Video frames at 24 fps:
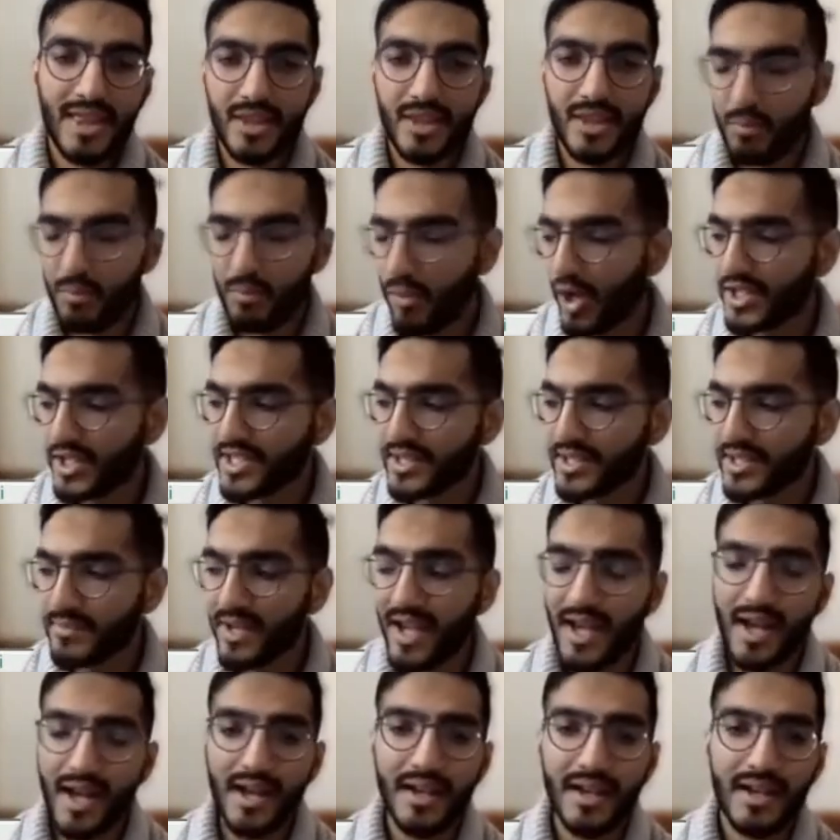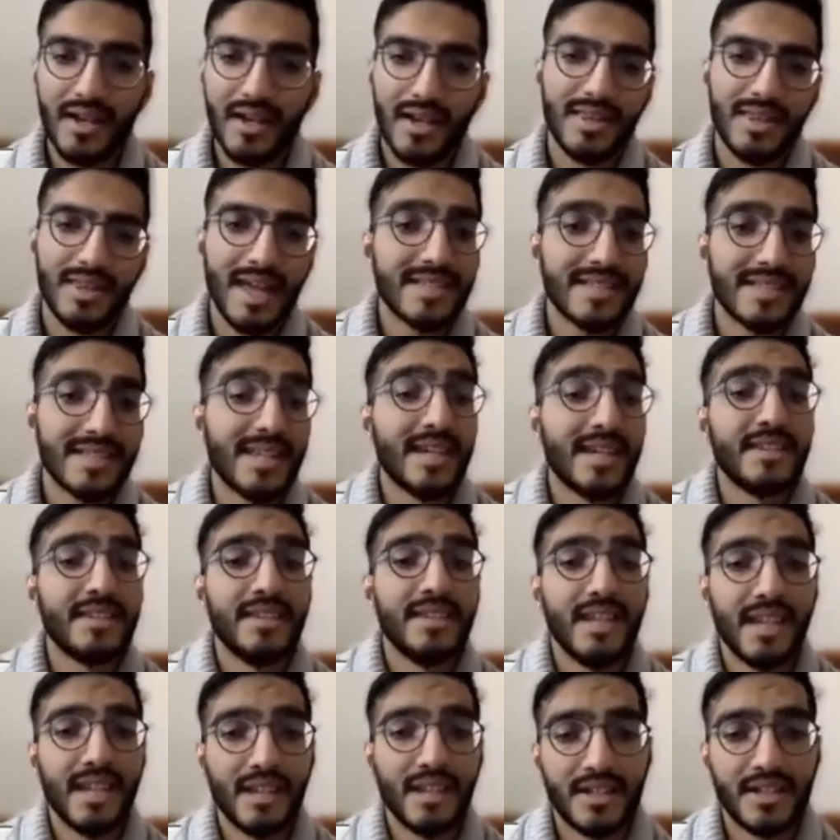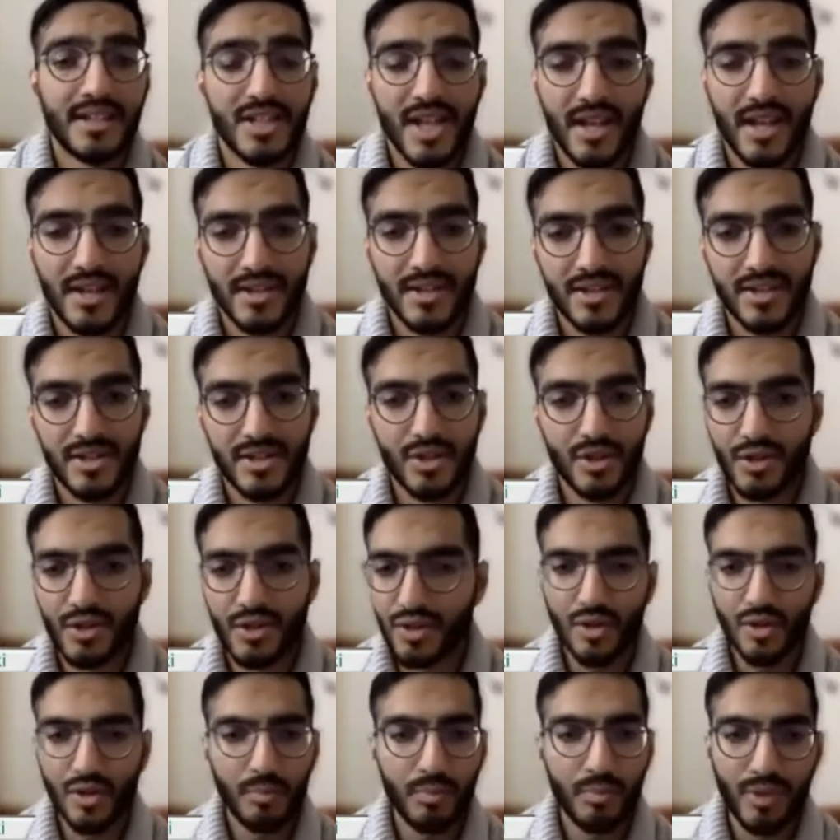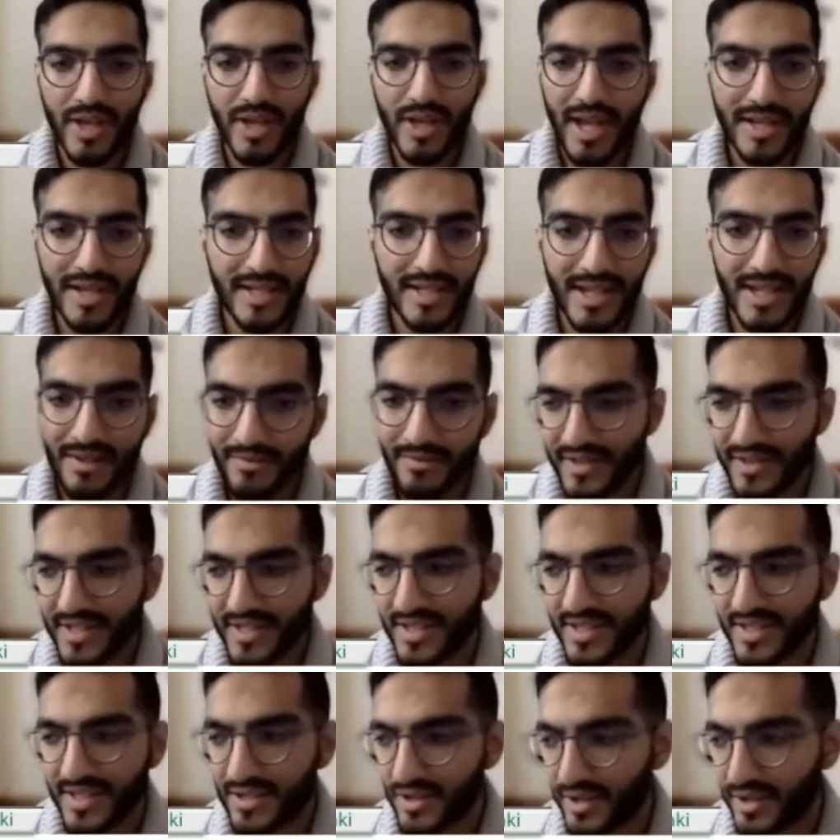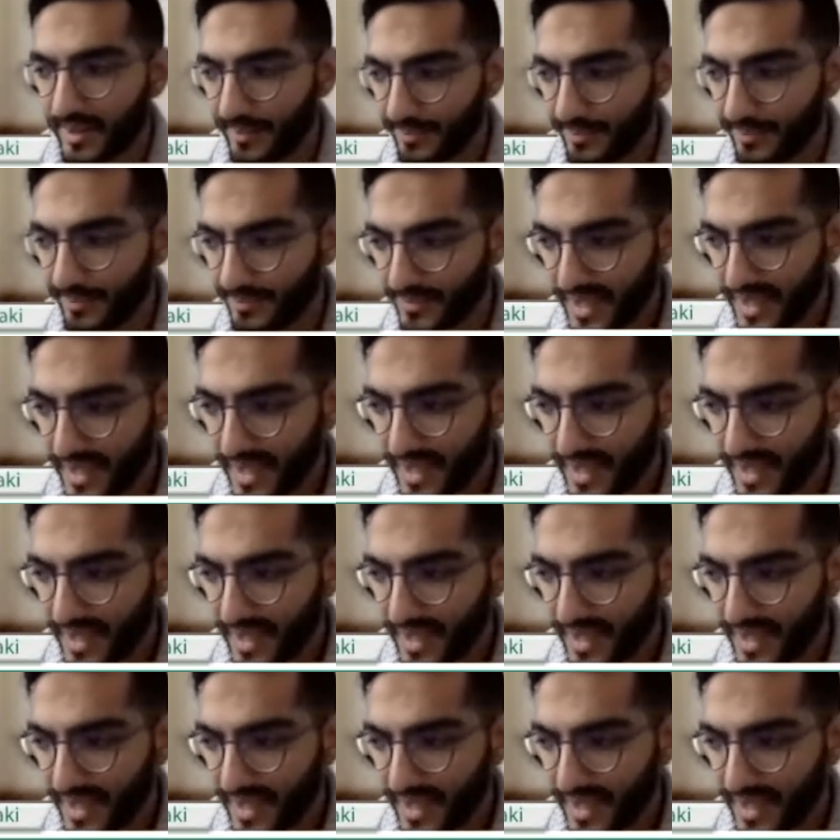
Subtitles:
And the bottom ha, that's like the English H. So you do not put any emphasis on it.